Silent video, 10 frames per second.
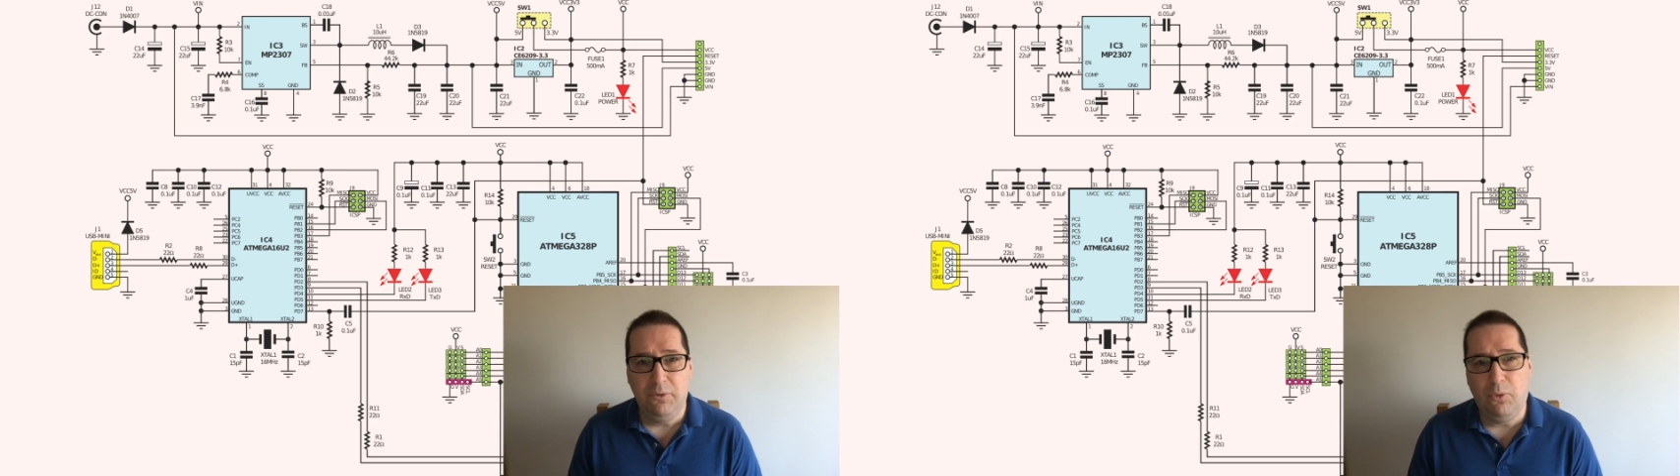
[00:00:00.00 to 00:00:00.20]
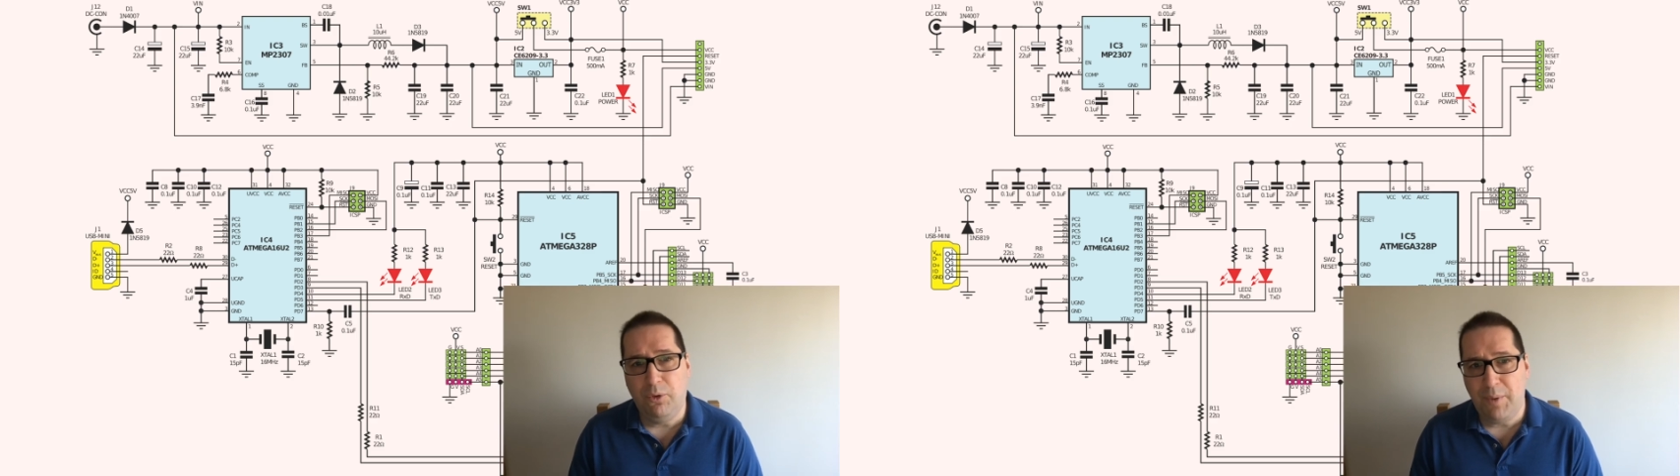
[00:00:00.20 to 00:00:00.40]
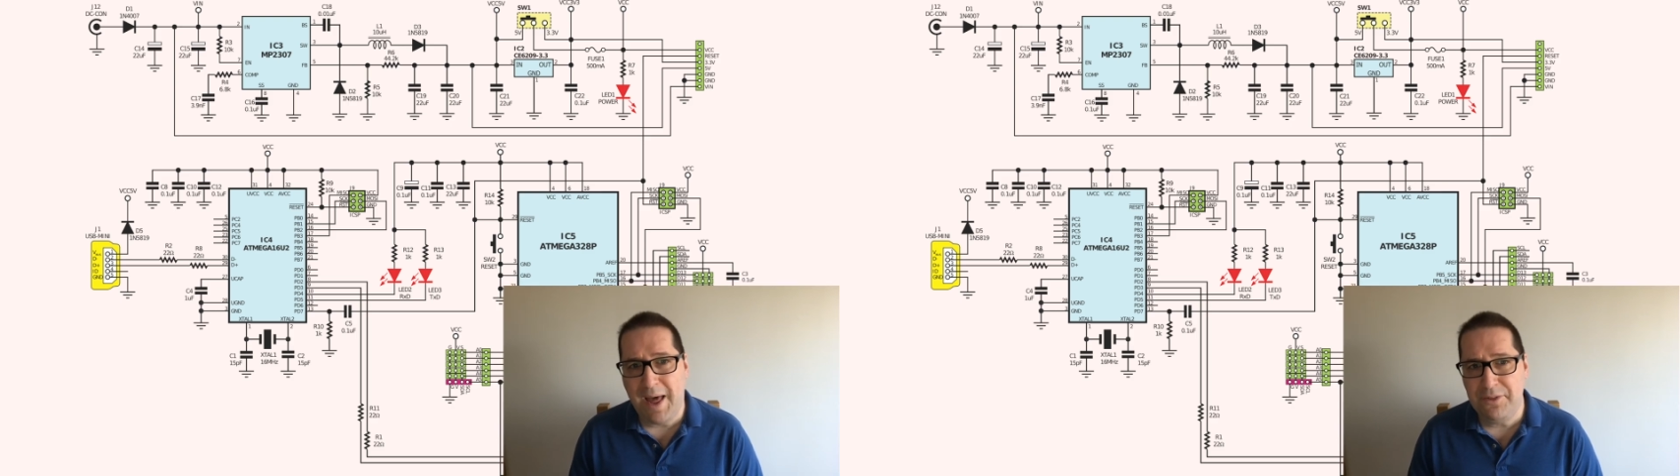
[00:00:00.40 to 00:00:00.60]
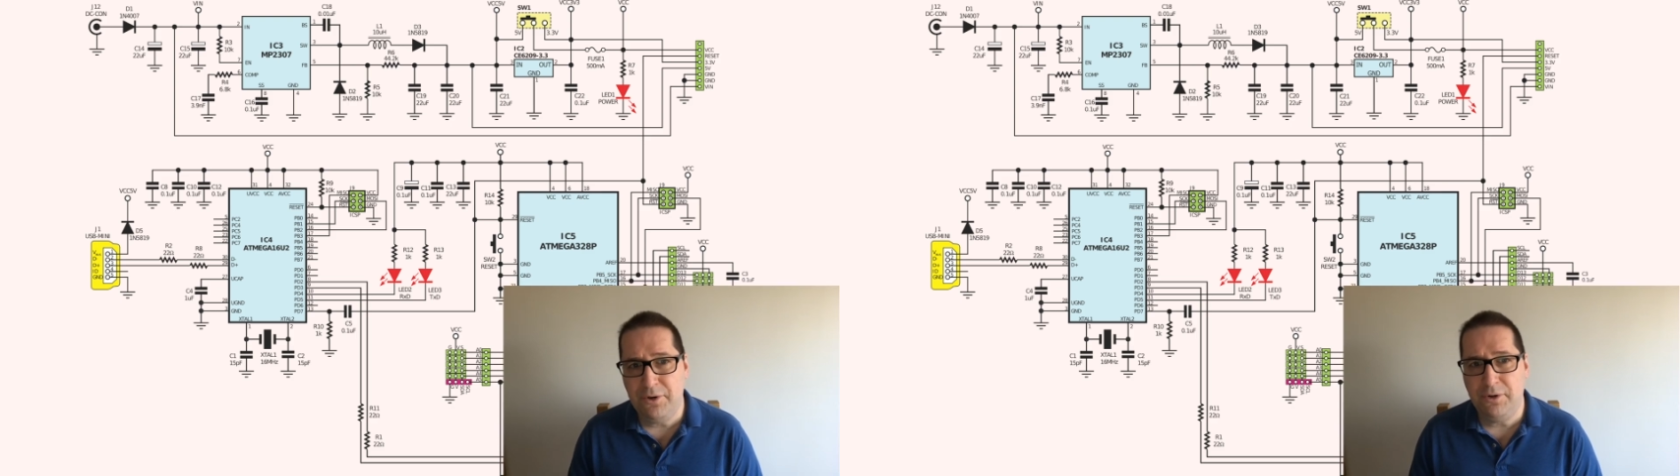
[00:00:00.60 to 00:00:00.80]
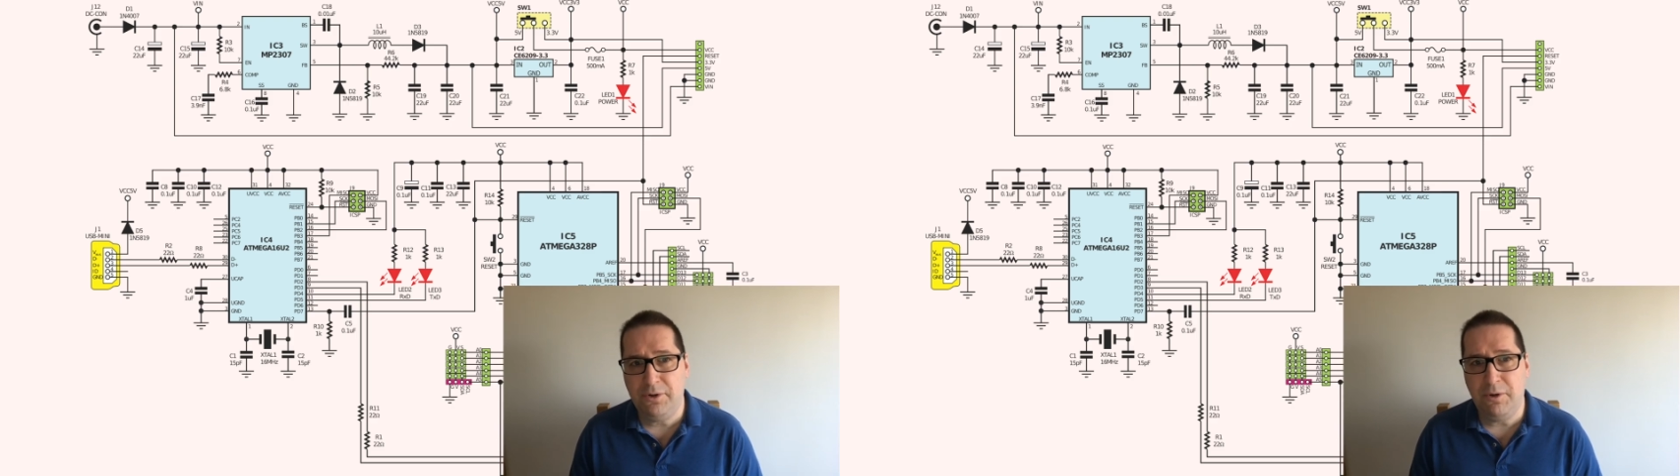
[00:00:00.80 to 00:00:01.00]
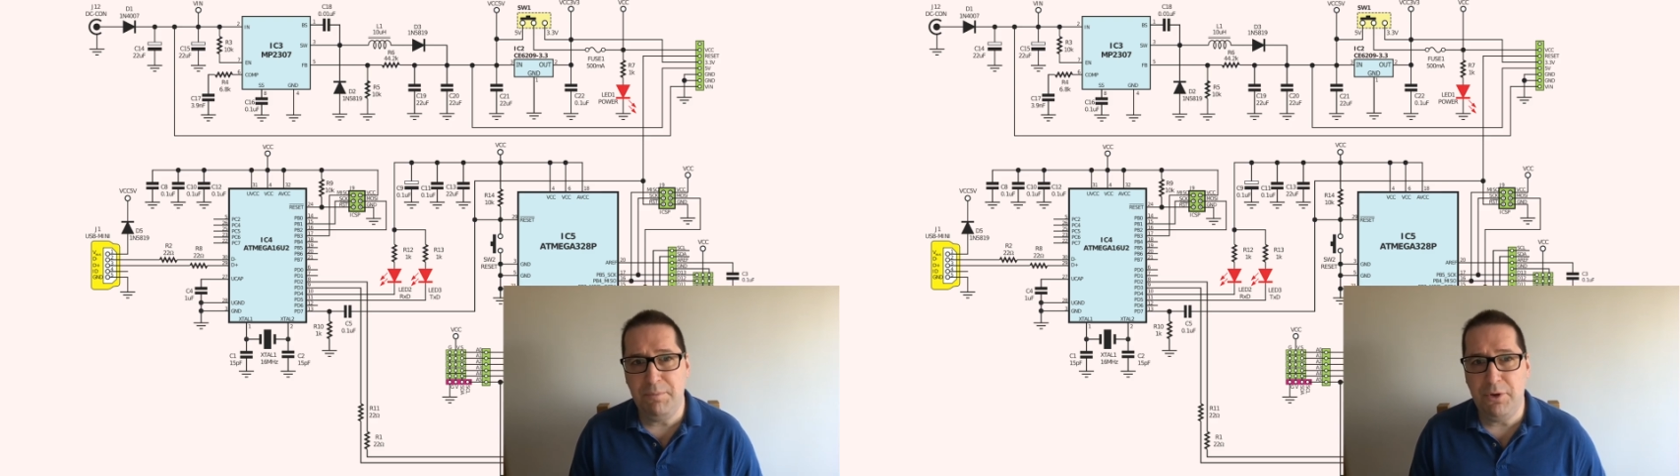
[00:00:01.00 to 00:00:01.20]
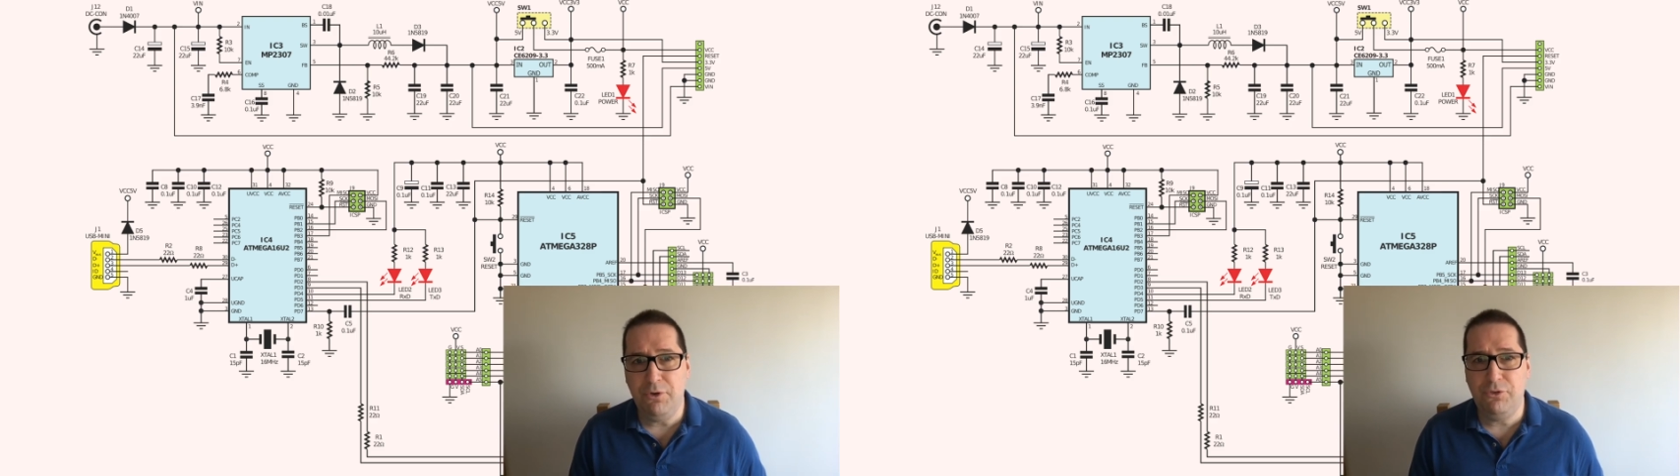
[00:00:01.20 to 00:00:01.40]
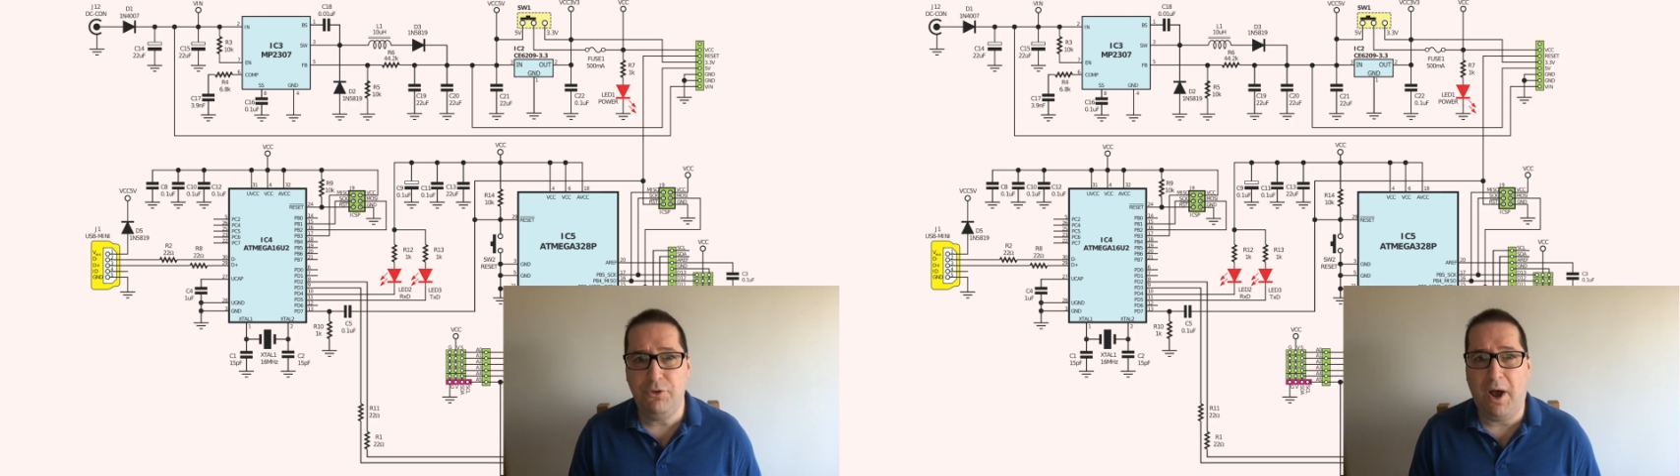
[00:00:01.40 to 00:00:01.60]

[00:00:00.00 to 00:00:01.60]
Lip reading: Or rather, computers